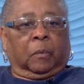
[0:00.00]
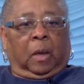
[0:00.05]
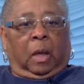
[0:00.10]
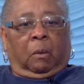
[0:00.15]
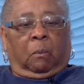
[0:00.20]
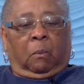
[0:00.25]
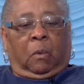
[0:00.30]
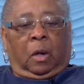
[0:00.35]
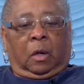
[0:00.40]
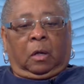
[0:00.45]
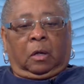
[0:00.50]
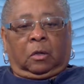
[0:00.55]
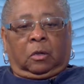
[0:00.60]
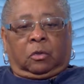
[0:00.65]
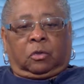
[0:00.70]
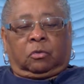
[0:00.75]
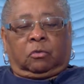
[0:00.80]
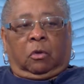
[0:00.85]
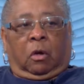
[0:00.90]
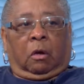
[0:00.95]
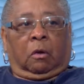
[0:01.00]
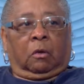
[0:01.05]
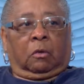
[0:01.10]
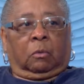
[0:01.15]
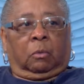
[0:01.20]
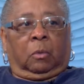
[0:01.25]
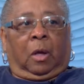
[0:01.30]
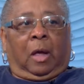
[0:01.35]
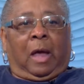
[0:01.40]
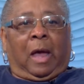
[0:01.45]
And one of the
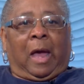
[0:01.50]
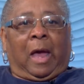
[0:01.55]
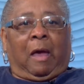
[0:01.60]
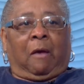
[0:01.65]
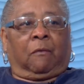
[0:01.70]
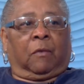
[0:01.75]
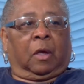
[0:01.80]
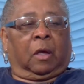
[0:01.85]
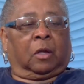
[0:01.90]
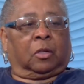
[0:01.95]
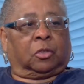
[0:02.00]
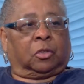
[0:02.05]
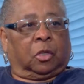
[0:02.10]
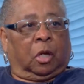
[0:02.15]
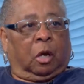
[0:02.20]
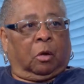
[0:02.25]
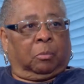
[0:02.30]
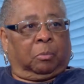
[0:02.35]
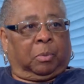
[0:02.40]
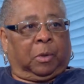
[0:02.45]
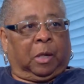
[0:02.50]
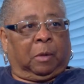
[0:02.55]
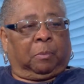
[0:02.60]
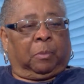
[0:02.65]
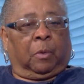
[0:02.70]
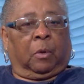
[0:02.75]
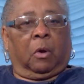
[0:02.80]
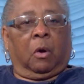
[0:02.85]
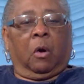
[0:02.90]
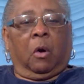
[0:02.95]
struggles we're having is young
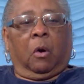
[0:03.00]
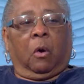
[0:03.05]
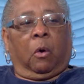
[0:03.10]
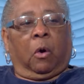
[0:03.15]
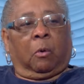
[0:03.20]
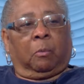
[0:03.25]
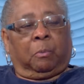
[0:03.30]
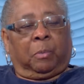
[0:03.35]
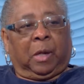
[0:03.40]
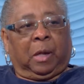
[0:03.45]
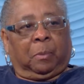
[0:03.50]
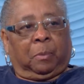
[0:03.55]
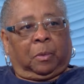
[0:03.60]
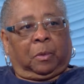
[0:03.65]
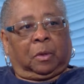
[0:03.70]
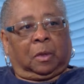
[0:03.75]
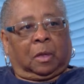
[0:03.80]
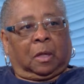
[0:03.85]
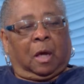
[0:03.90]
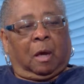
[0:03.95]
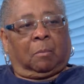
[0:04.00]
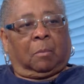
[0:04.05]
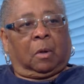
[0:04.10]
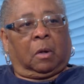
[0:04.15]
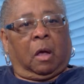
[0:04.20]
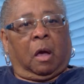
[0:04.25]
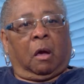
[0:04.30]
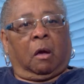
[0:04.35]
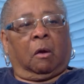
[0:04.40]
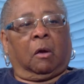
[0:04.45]
people or people to come
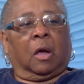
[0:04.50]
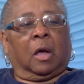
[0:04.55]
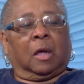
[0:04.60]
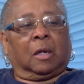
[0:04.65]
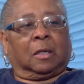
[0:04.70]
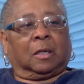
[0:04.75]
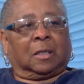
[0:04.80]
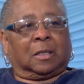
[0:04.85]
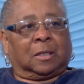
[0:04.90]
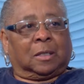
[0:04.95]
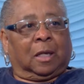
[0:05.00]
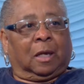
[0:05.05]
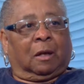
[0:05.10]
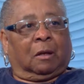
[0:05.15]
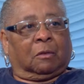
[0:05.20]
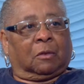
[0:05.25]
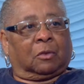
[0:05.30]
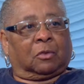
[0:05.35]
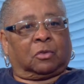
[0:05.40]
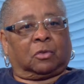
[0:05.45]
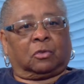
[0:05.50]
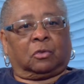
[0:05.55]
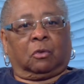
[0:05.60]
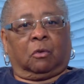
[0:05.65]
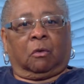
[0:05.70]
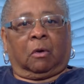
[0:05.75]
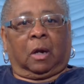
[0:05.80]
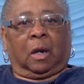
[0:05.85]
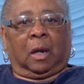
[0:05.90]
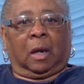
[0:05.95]
along to tell the
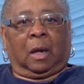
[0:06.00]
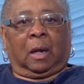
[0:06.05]
story.